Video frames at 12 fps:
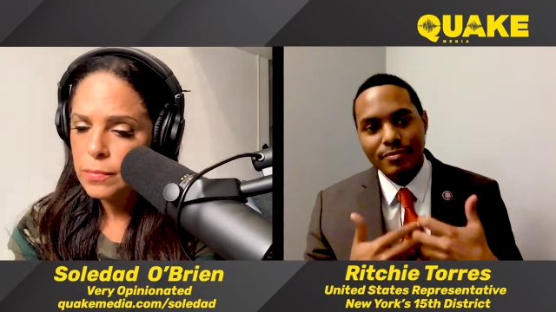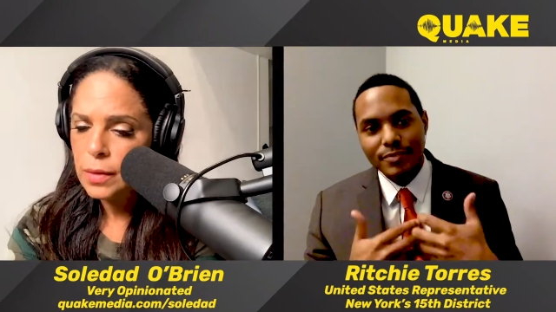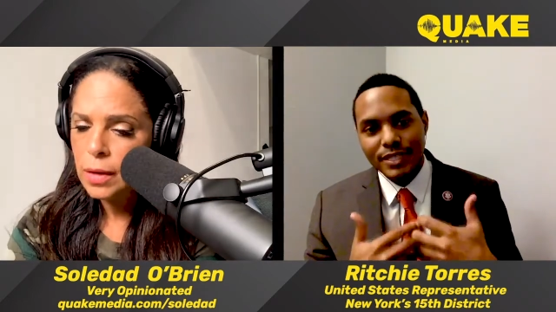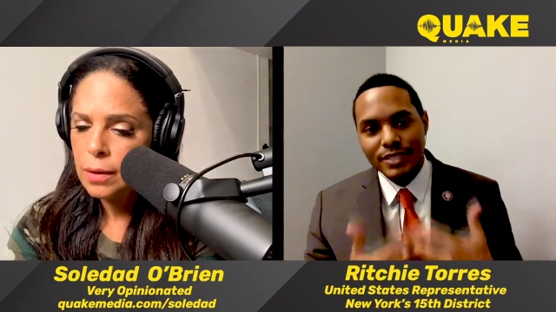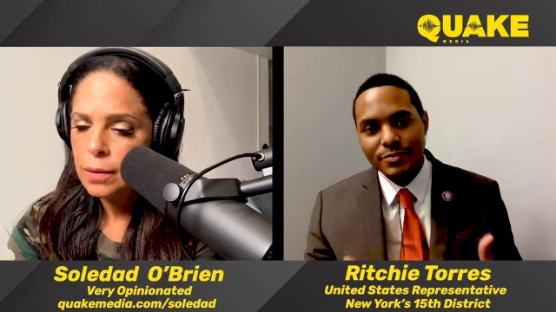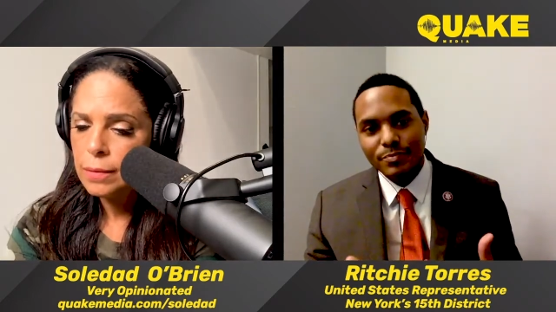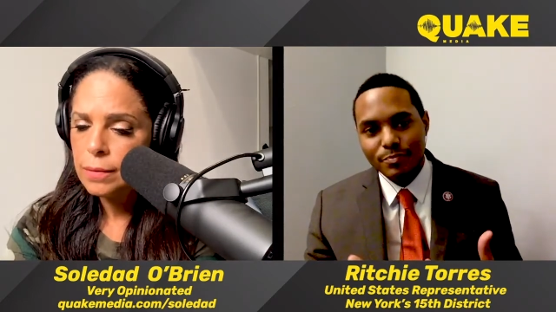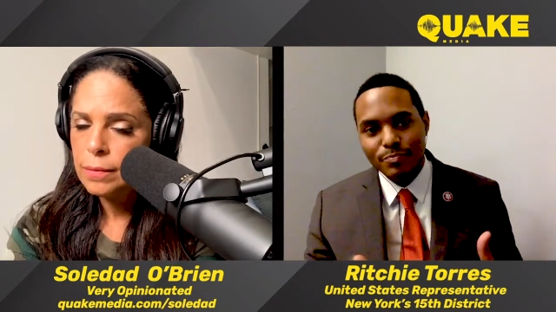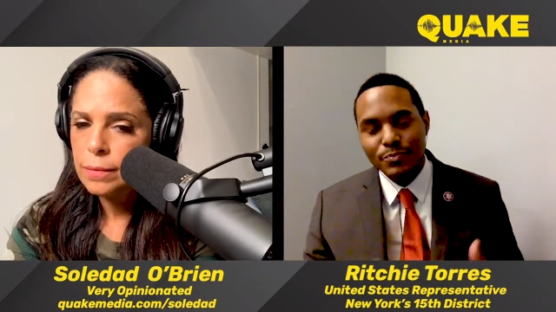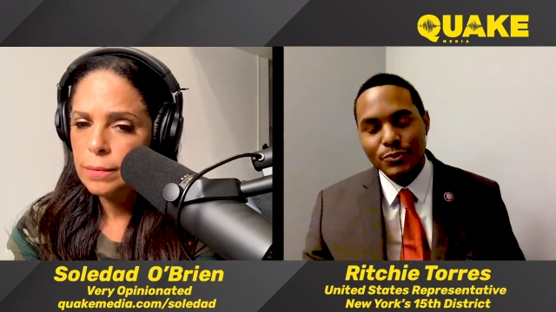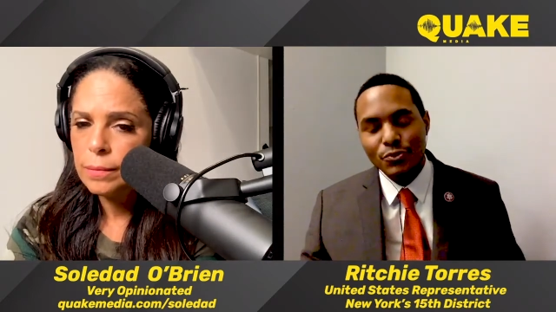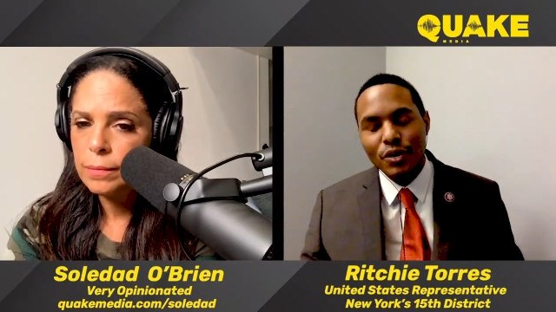Speaker 1: Because
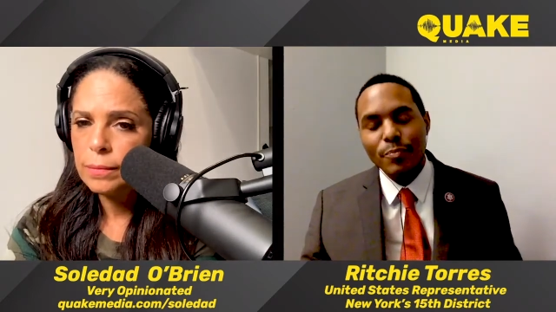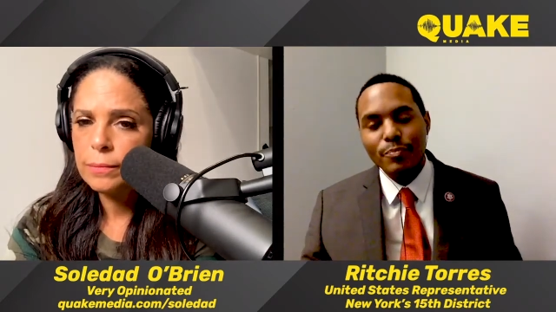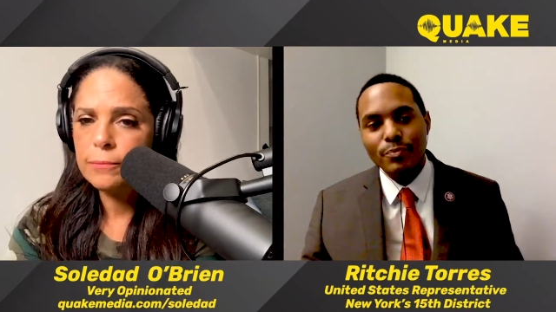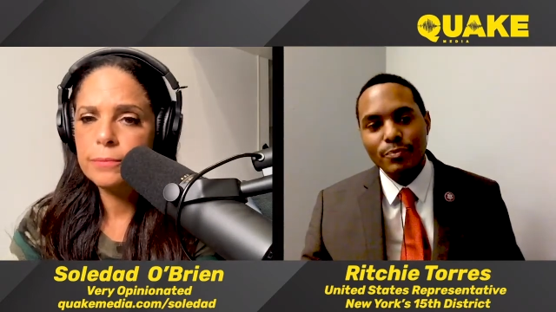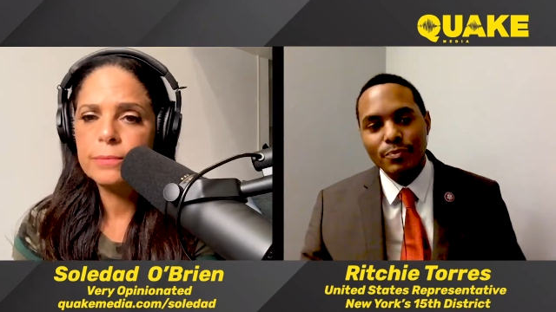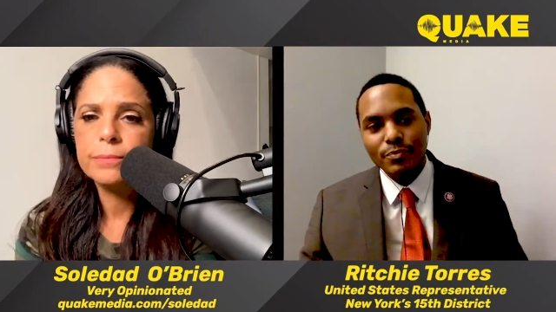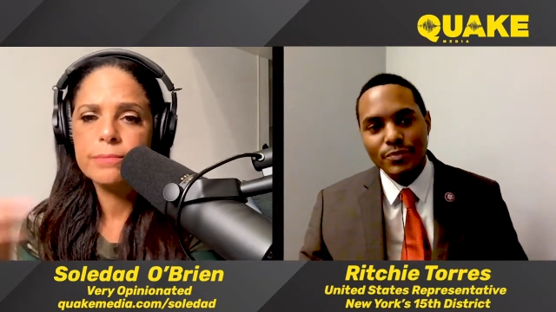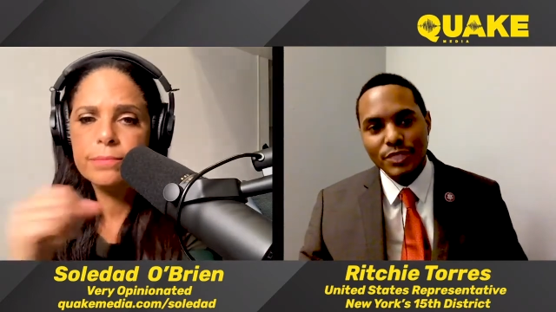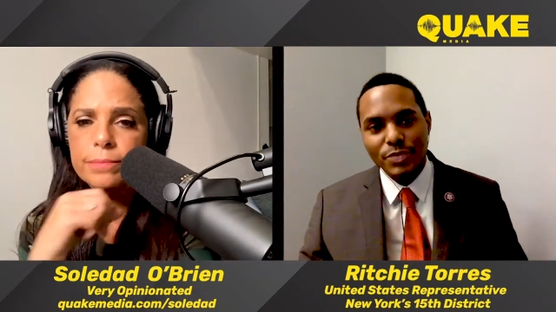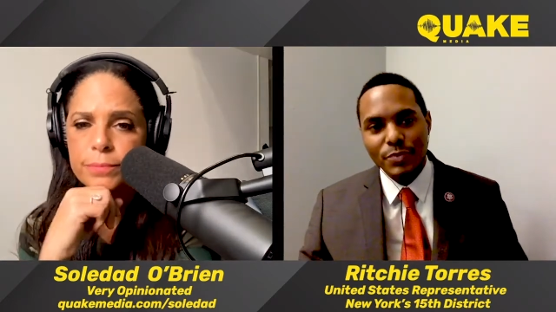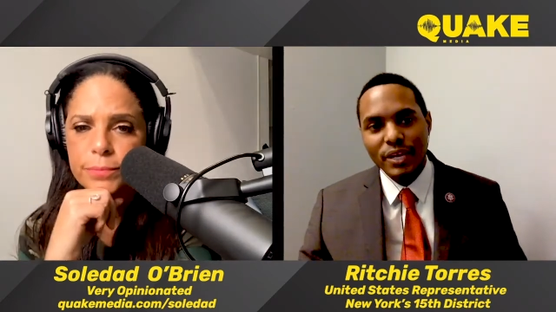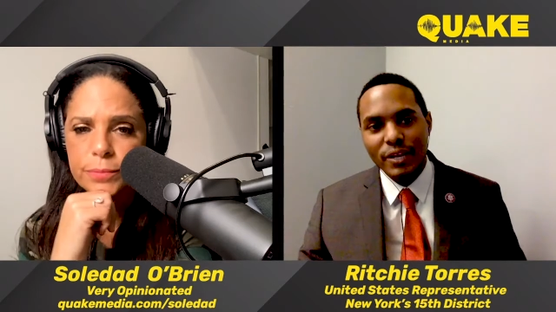Trump
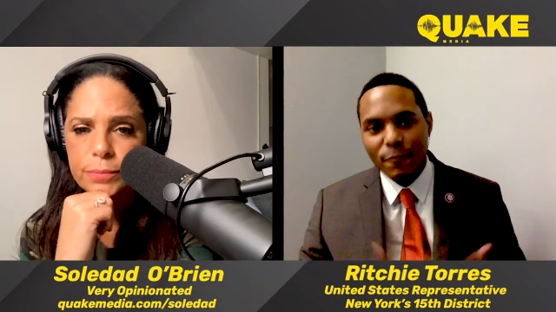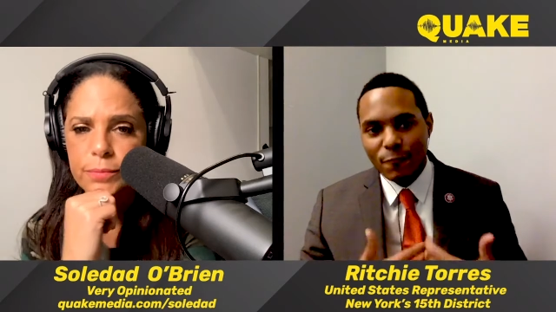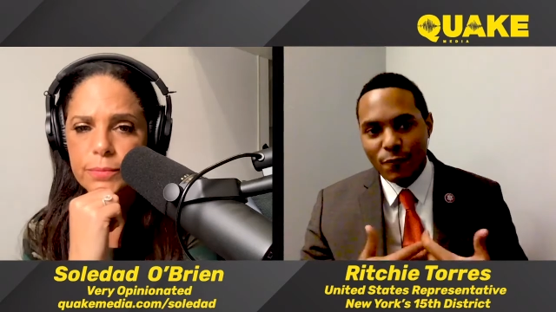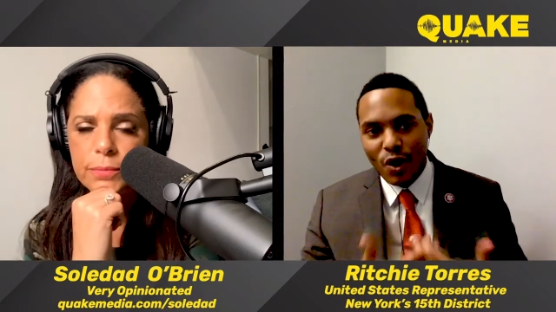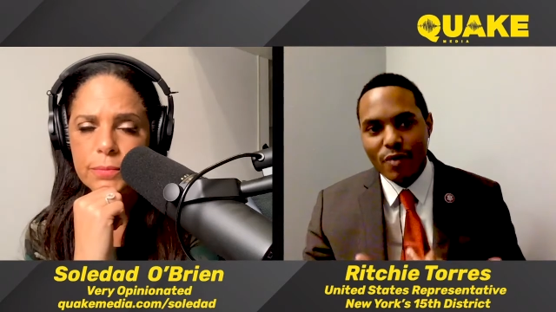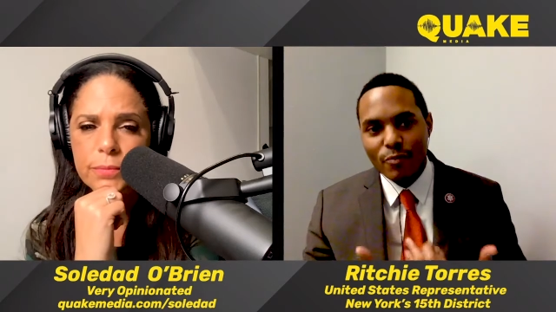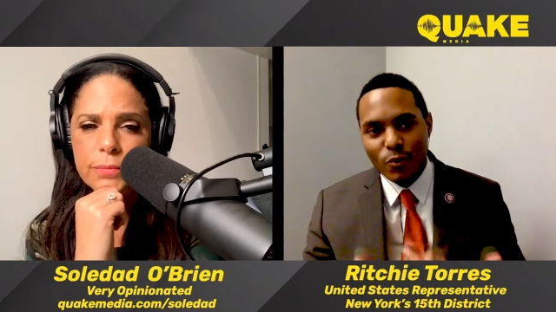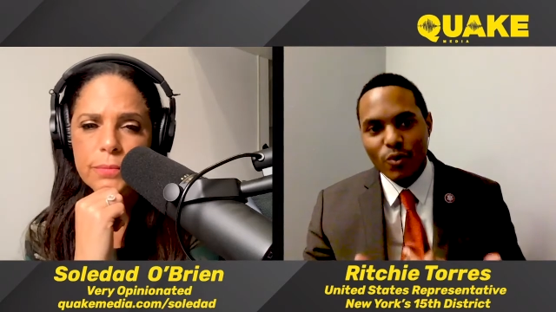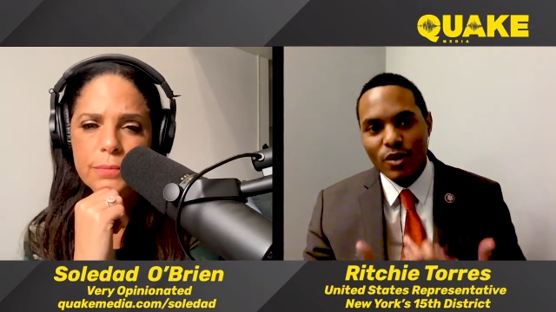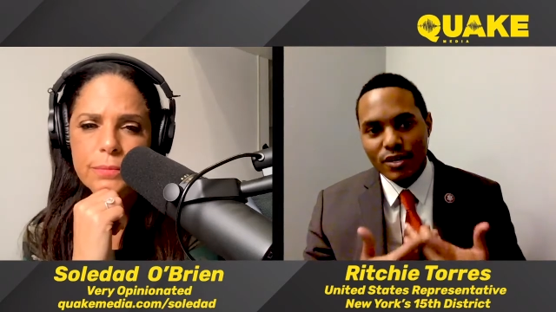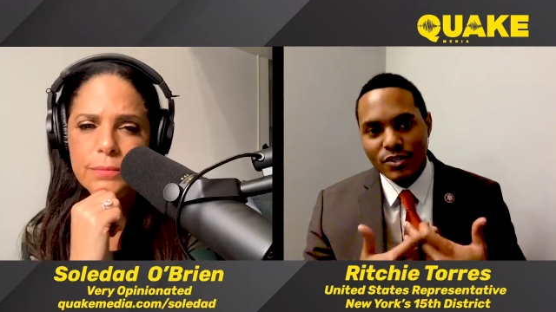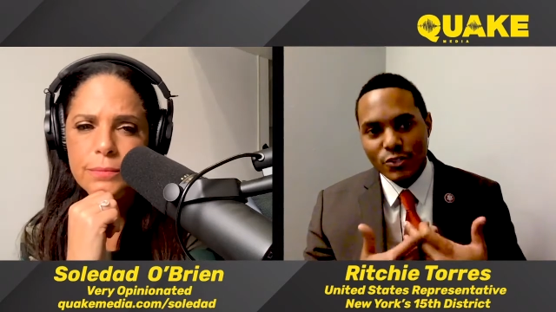displayed far
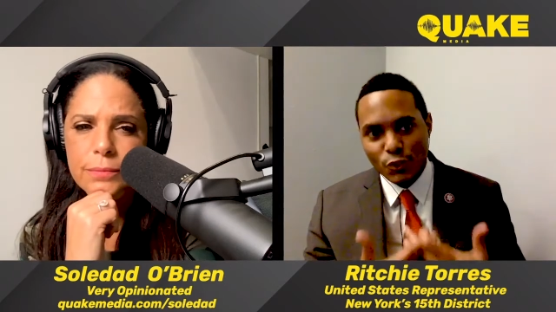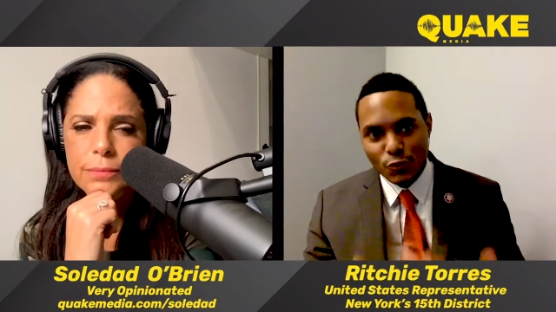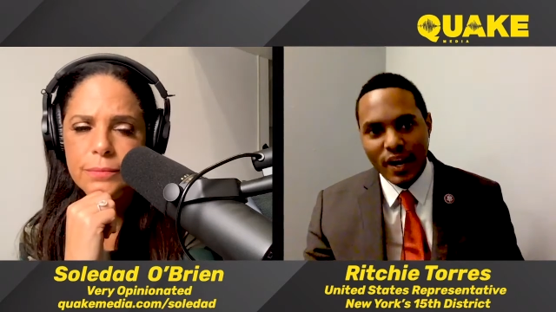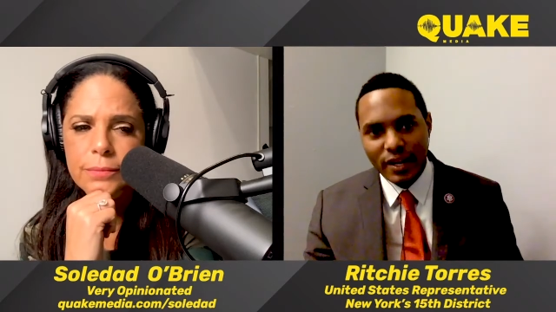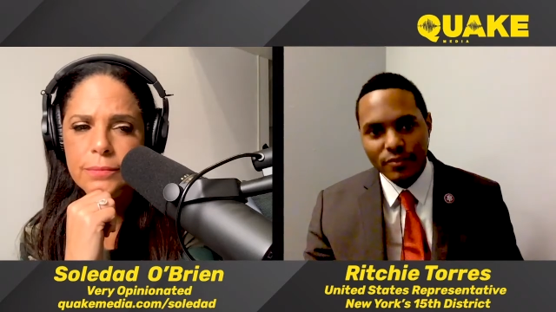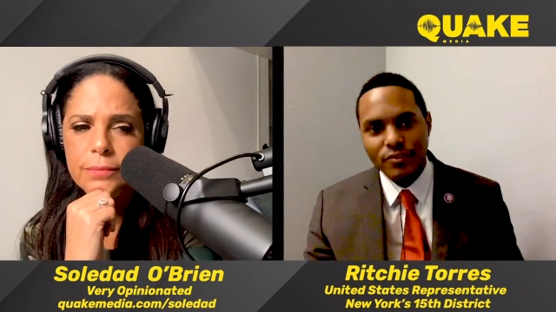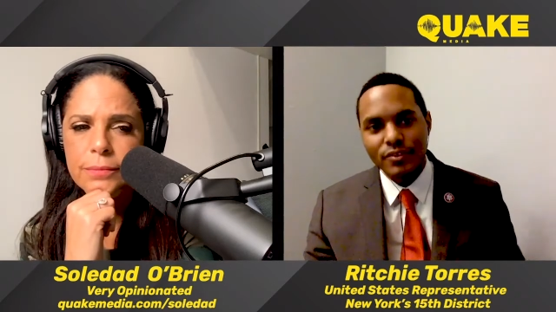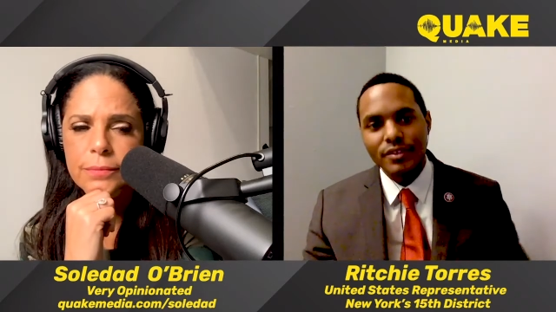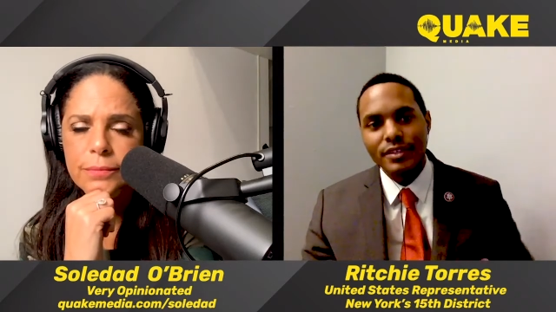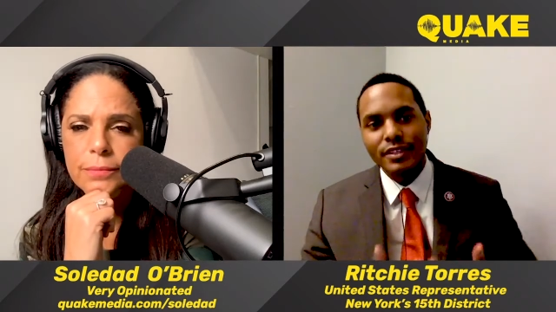more strength